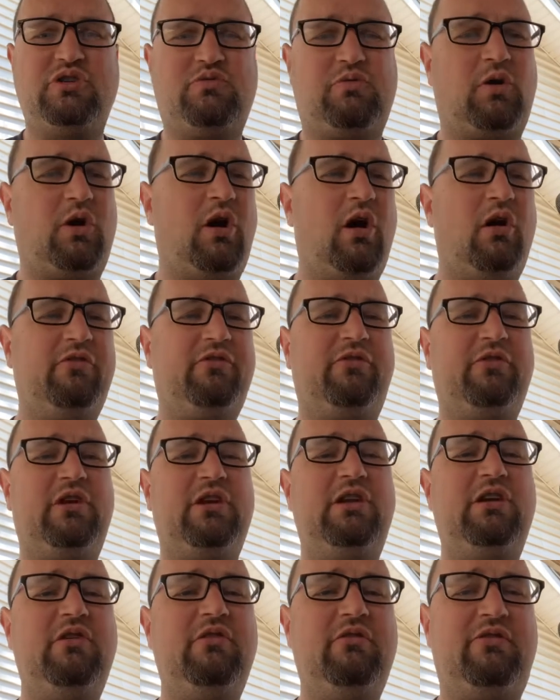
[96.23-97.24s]
We're also going to
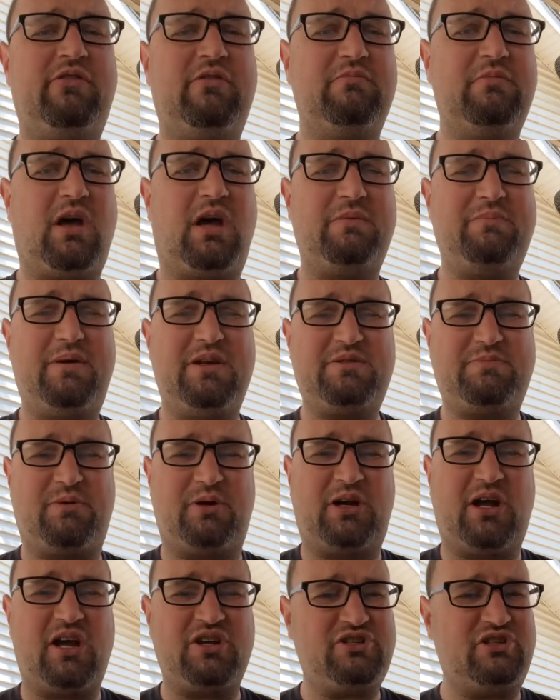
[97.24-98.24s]
use some non-pitch
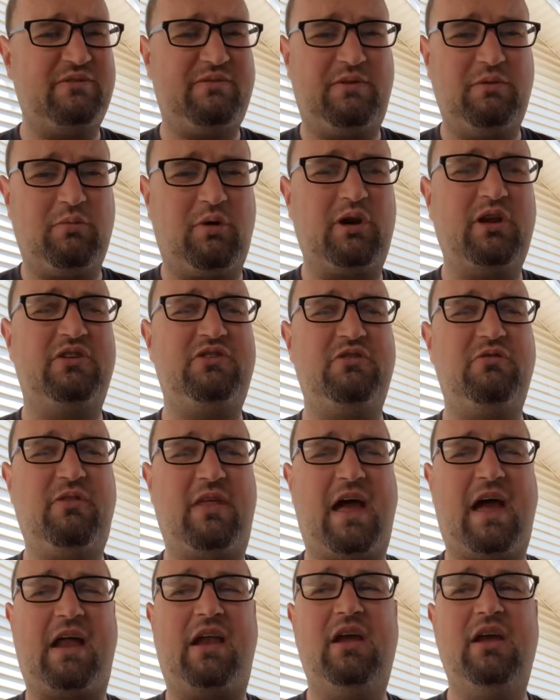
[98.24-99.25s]
percussion if you want to do
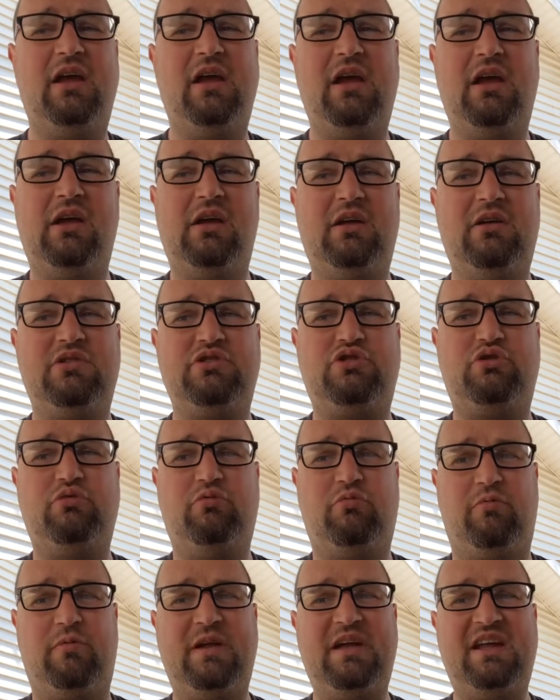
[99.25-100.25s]
that to
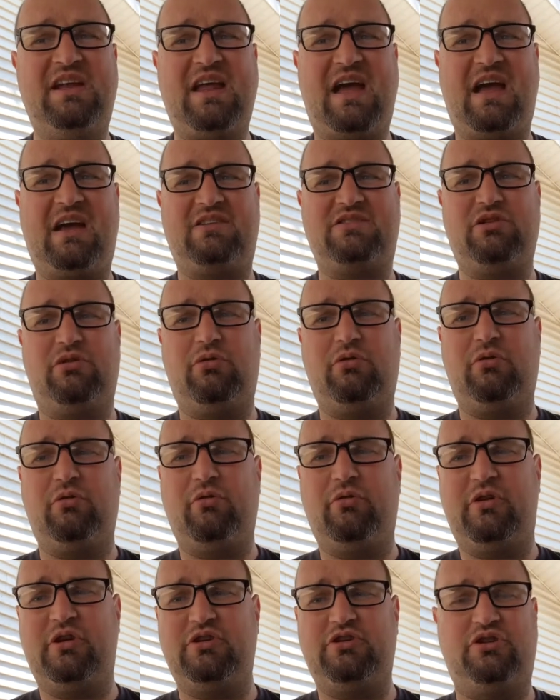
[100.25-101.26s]
reenact
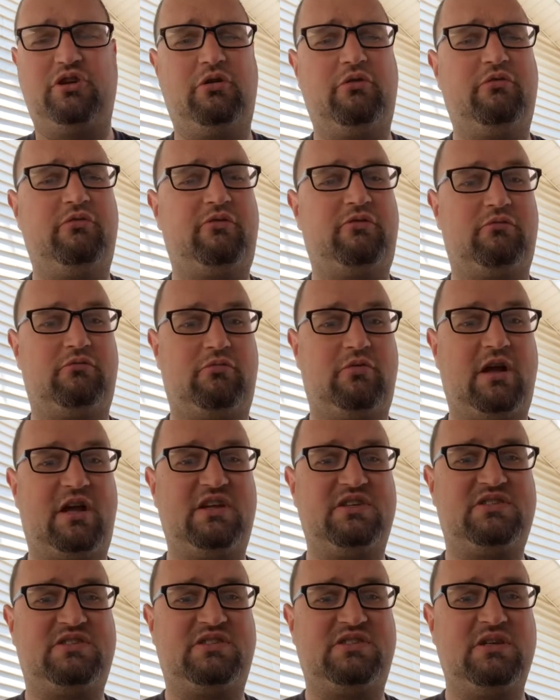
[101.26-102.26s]
Old Joe's
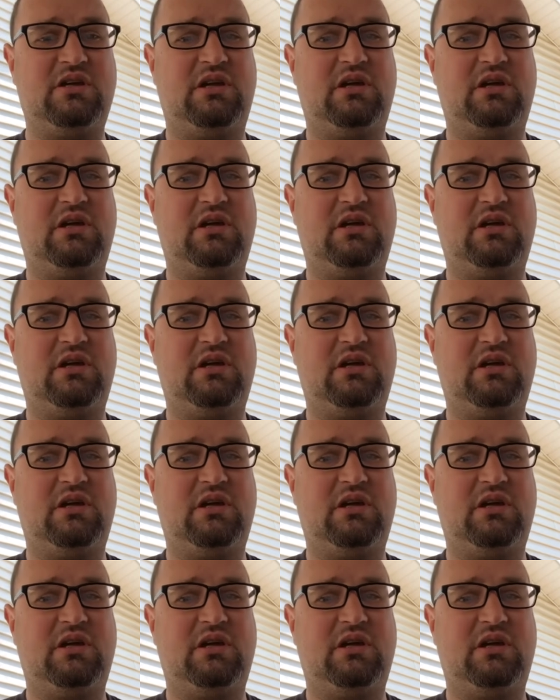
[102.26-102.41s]
race.